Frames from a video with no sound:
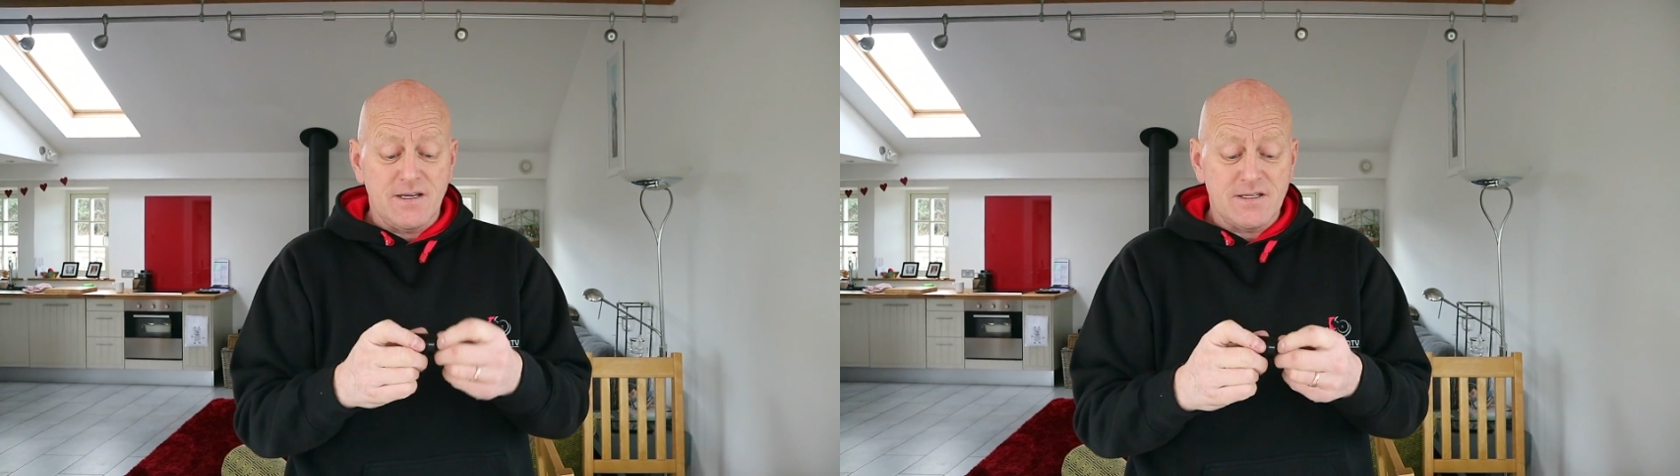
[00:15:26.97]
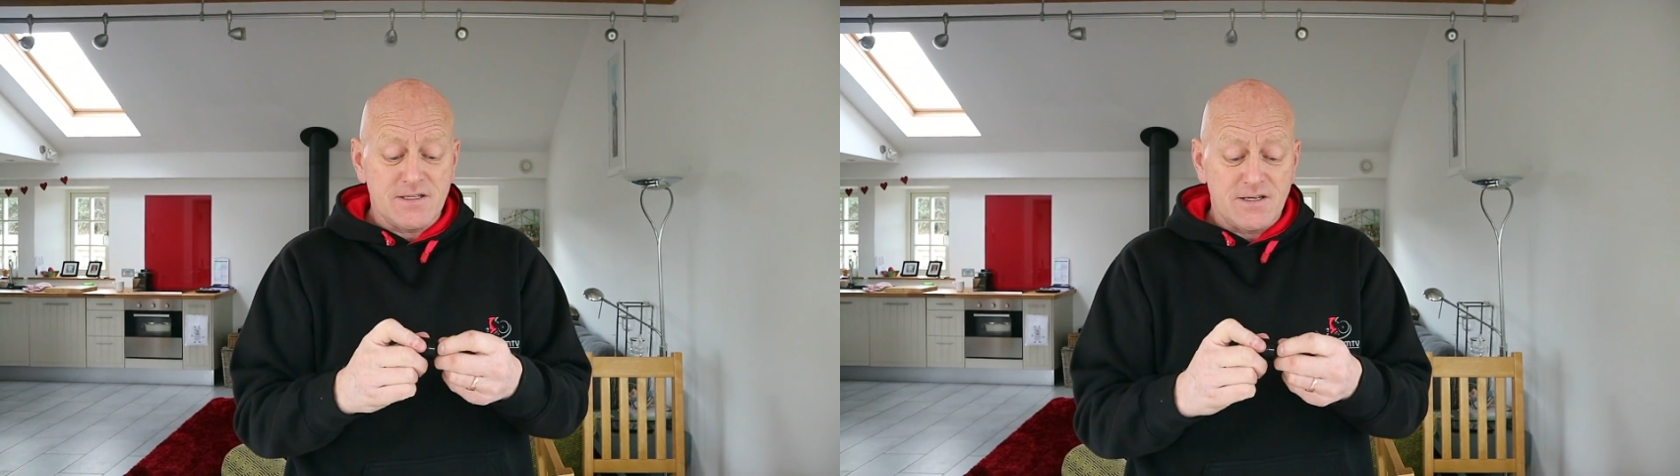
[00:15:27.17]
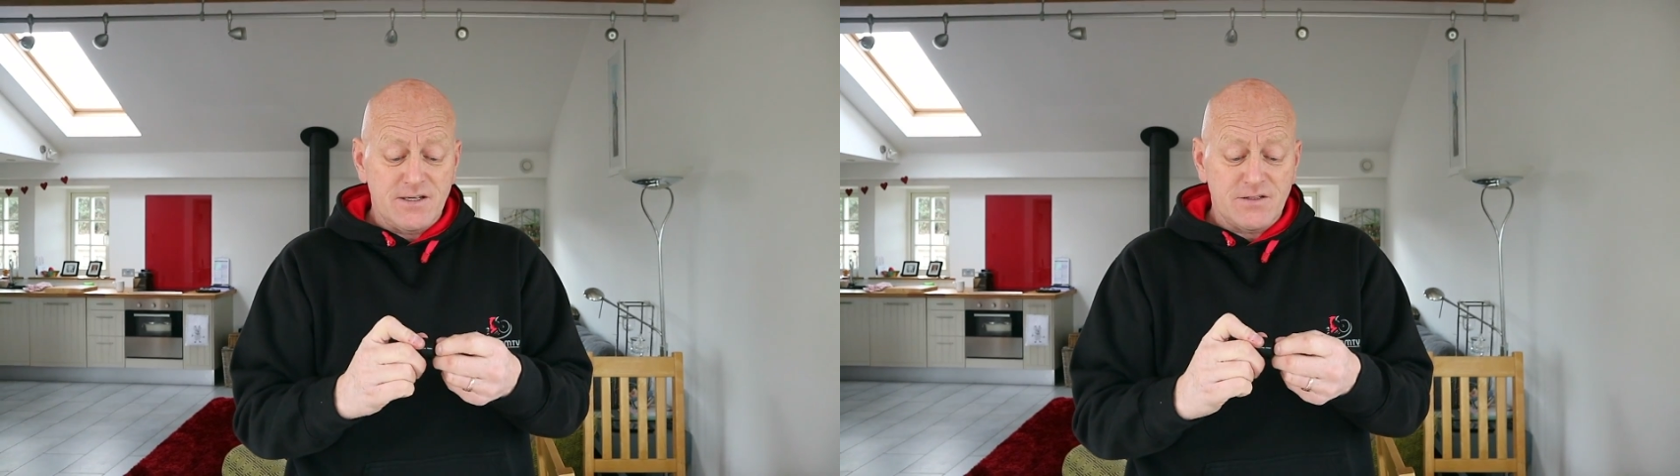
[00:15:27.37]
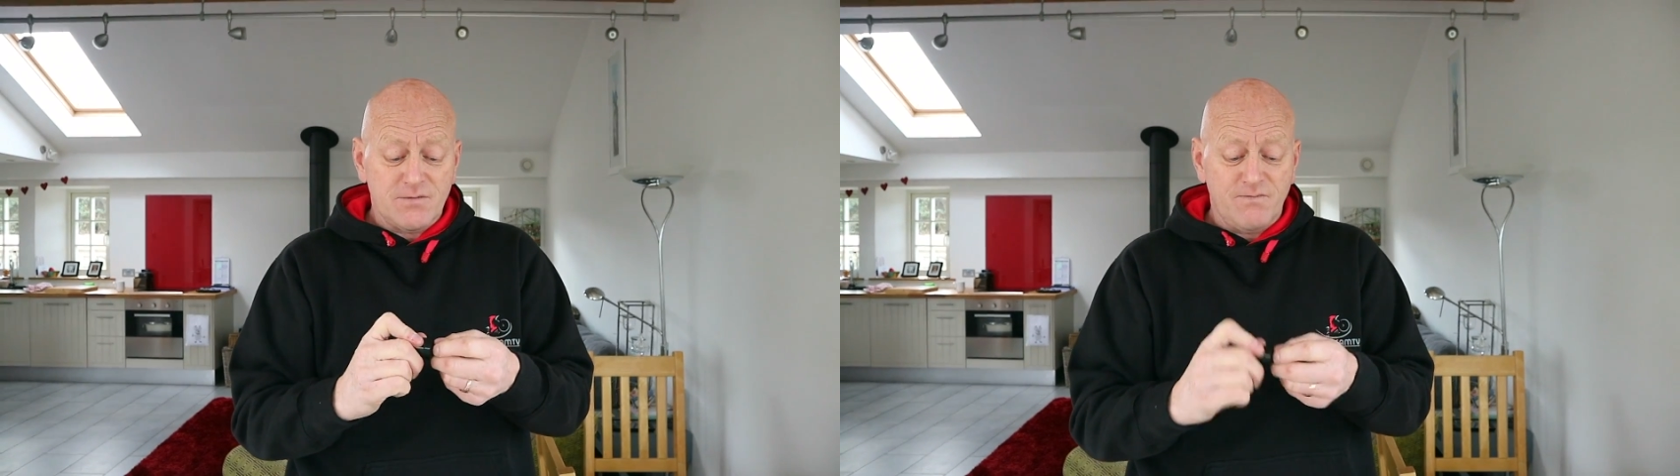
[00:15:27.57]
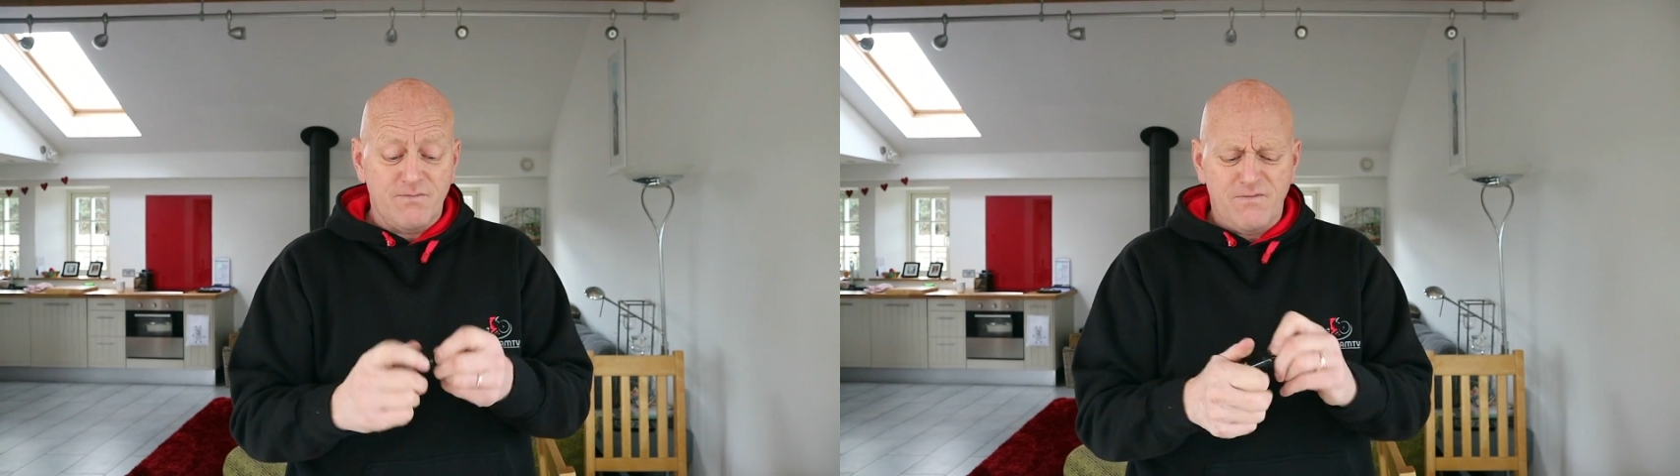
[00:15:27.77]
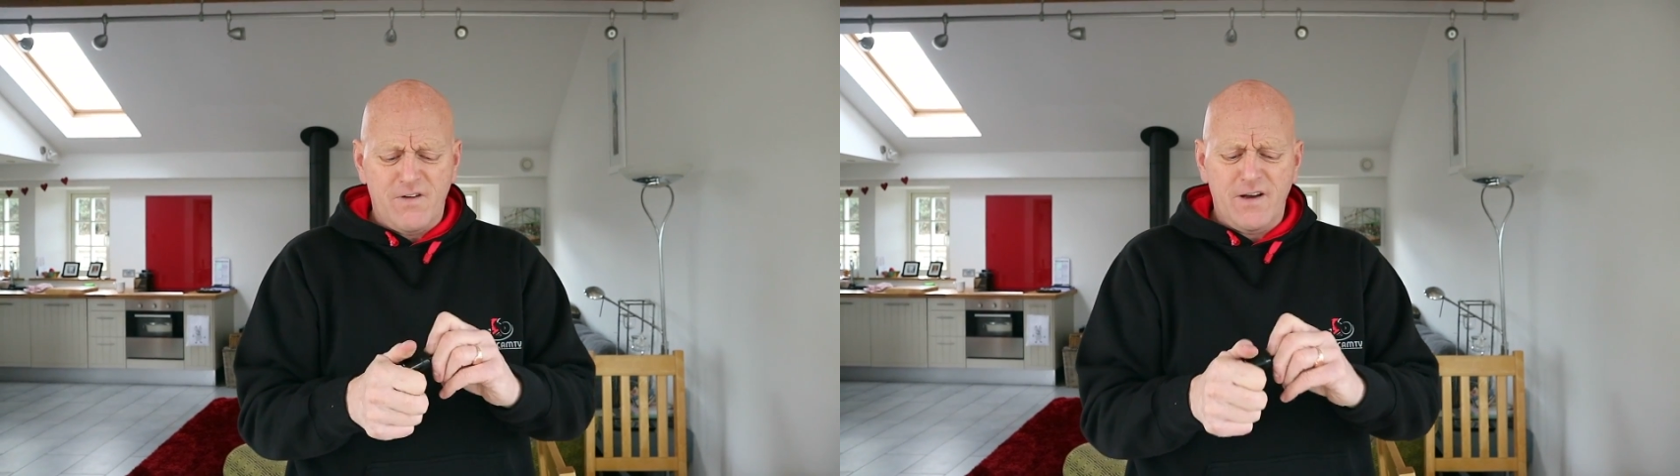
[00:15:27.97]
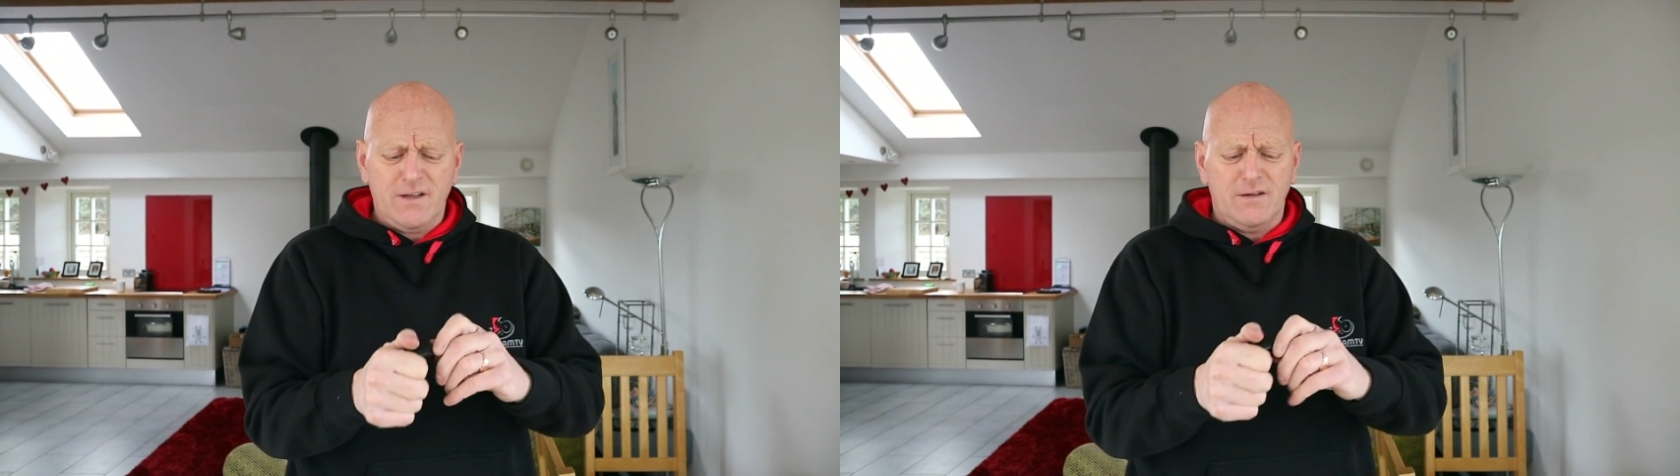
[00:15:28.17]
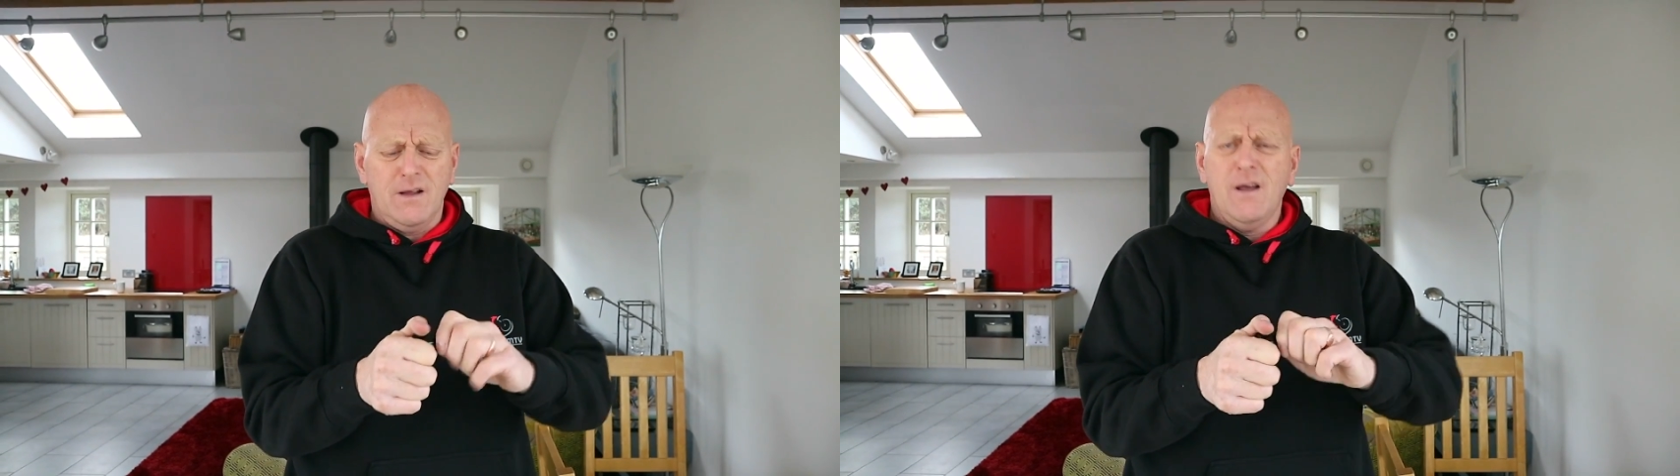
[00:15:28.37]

is vital.